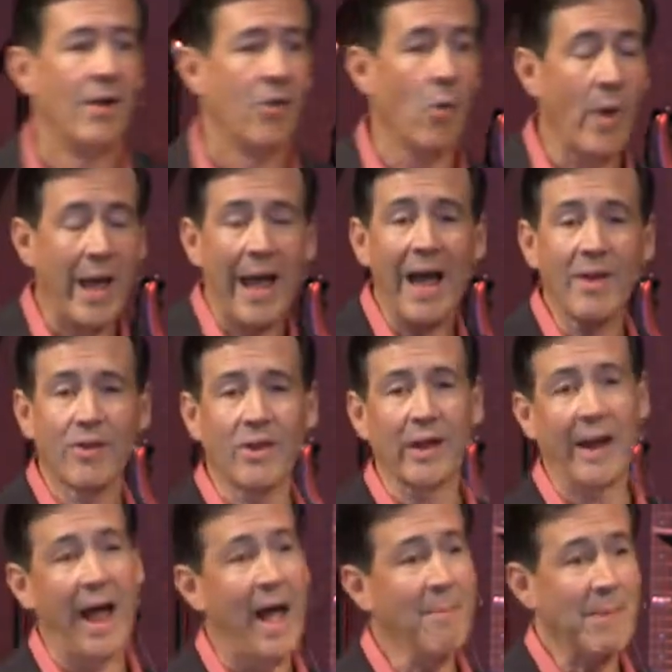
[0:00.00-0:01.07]
The way I see
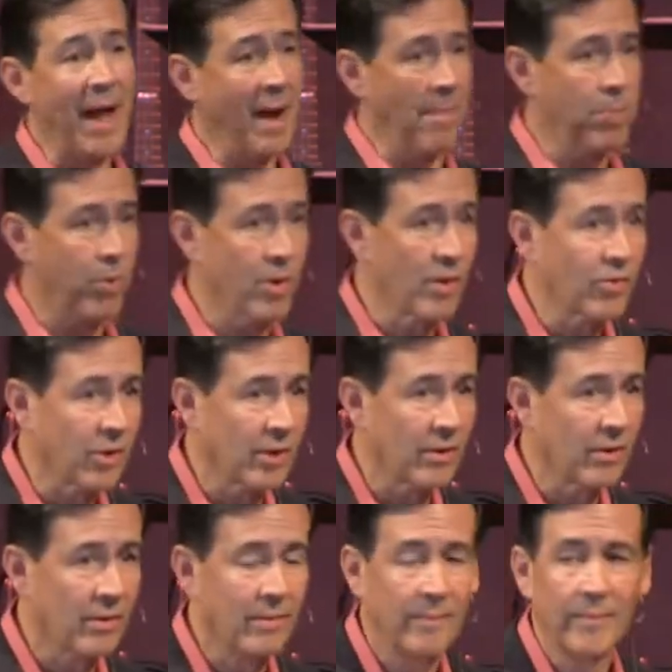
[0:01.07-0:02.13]
it, I'm not a
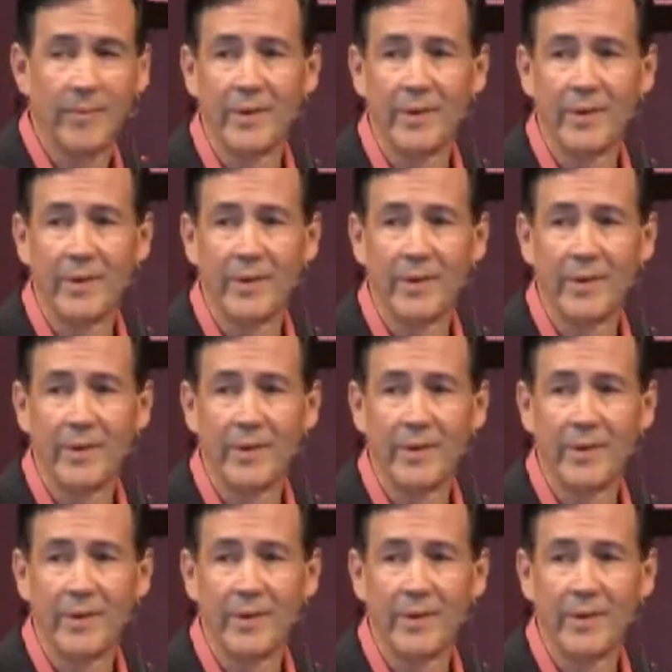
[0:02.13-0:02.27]
prisoner.